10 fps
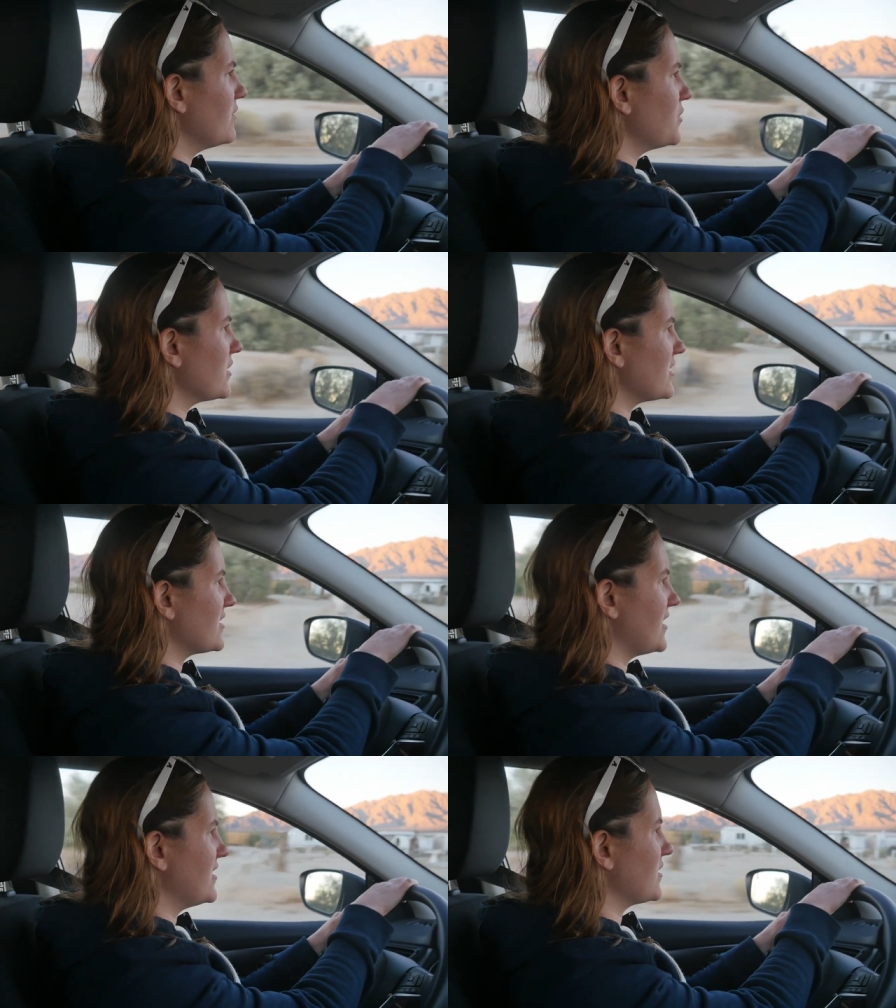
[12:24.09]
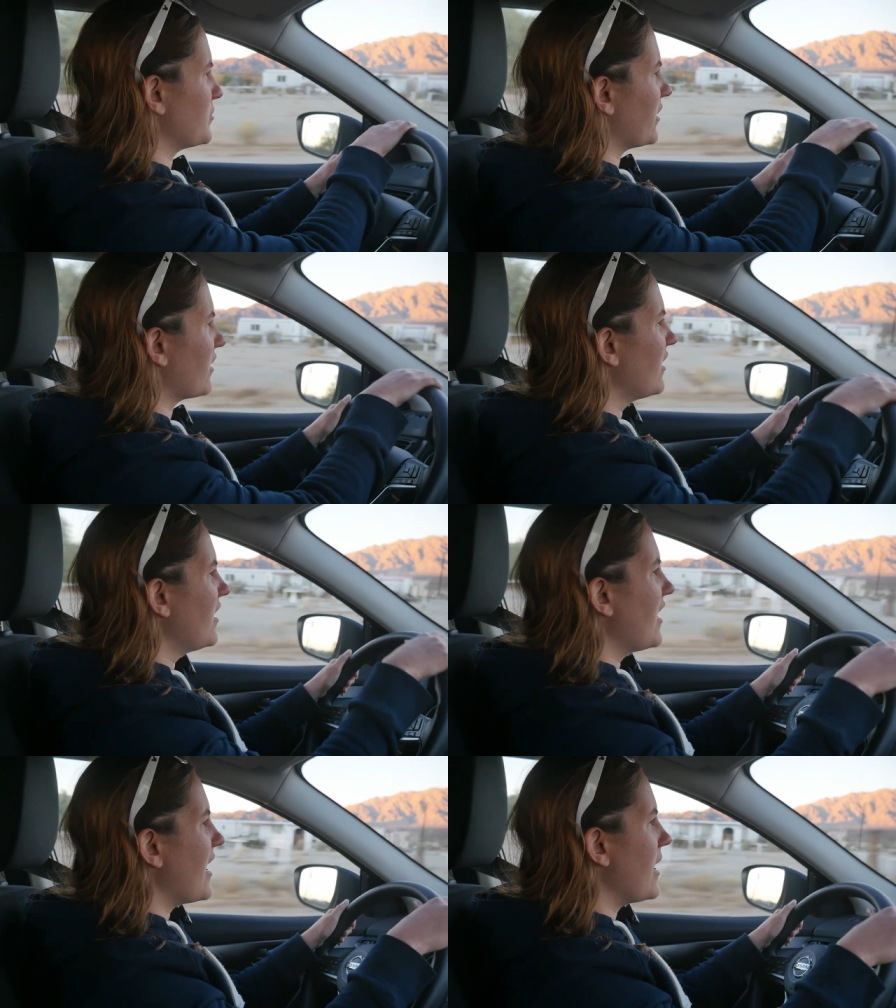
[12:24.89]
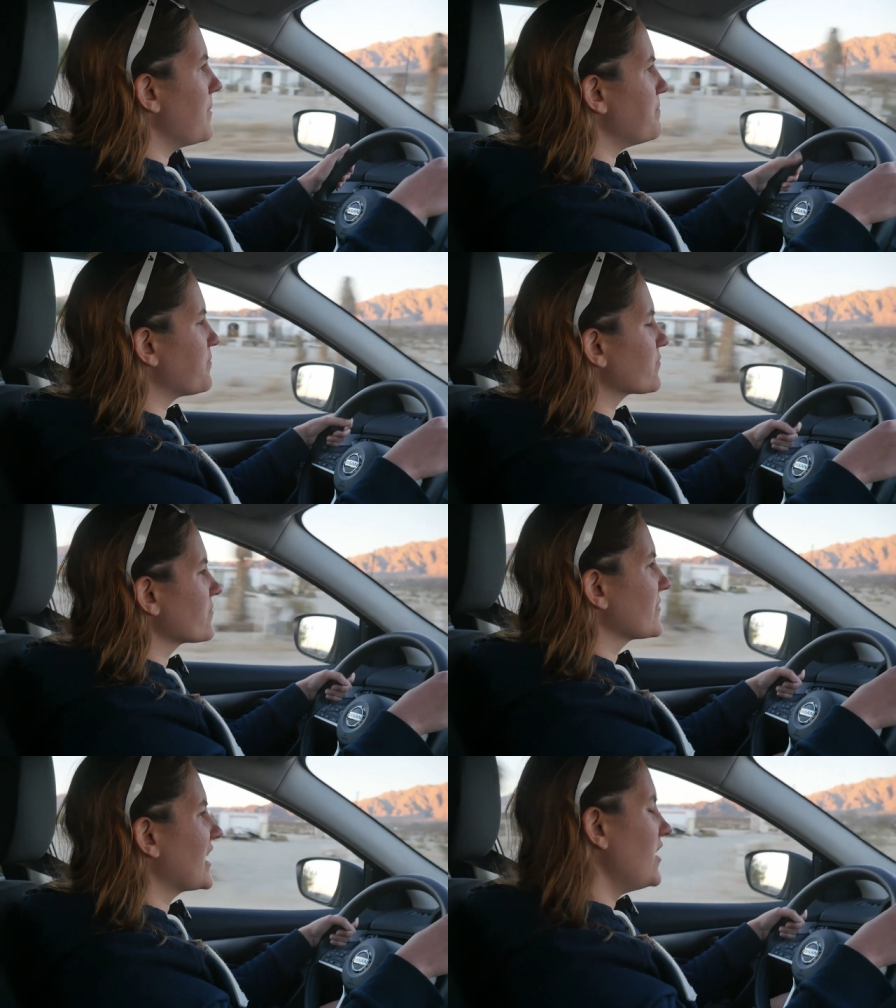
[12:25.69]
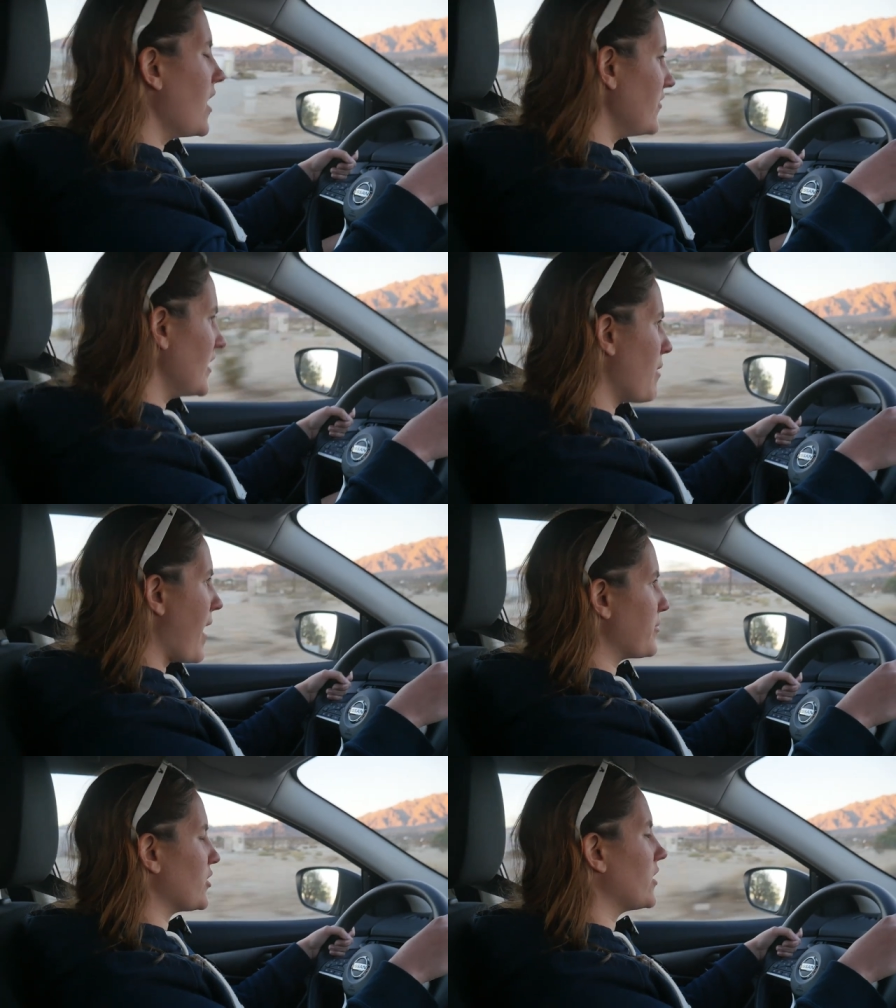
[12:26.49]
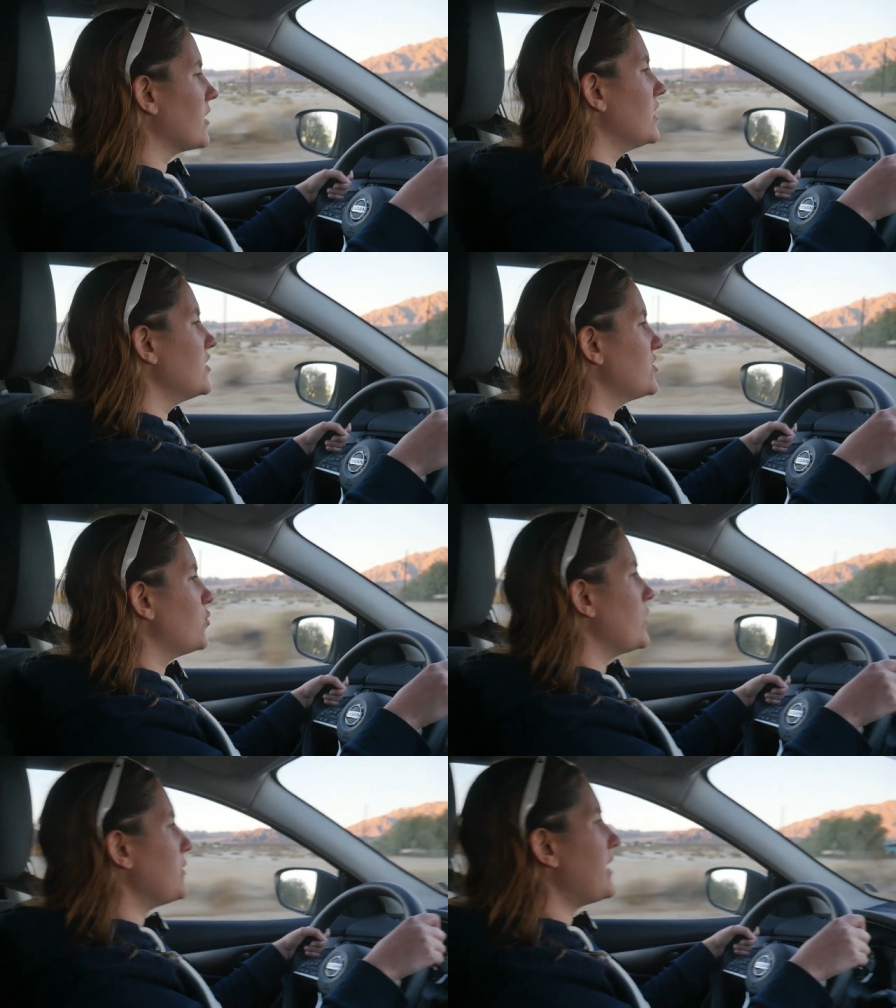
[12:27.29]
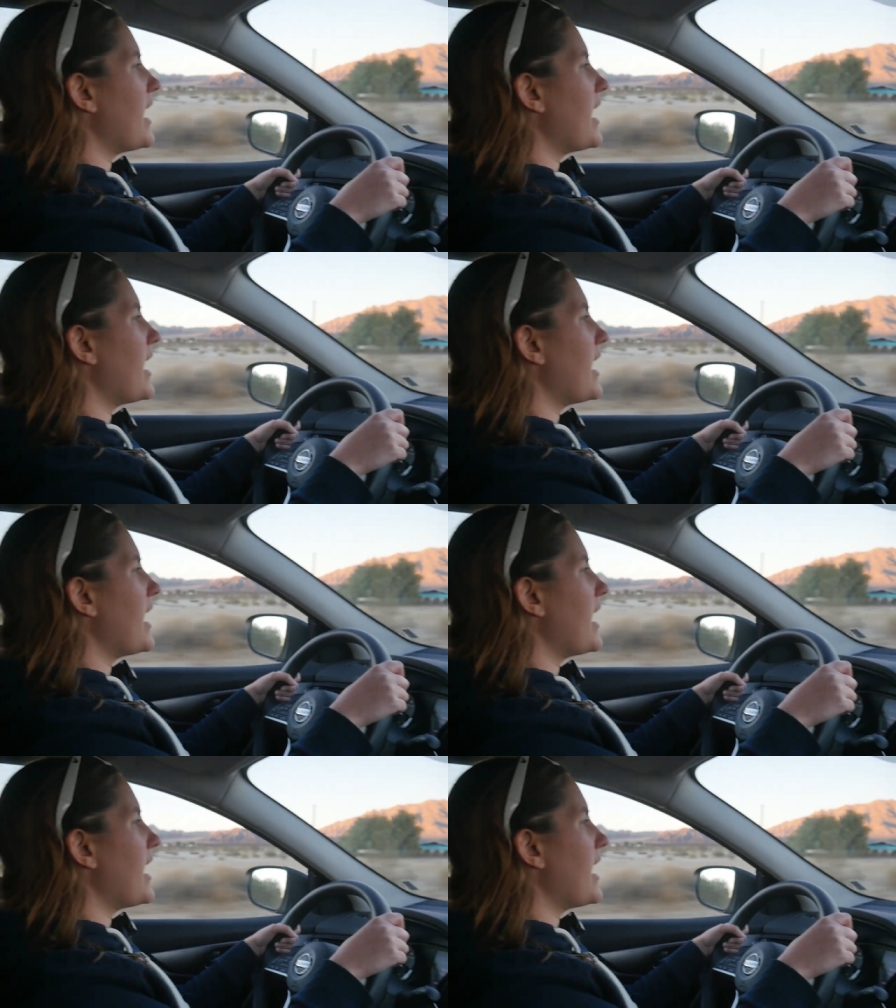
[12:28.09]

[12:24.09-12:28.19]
What are these signs up here? Um, not very popular. So we would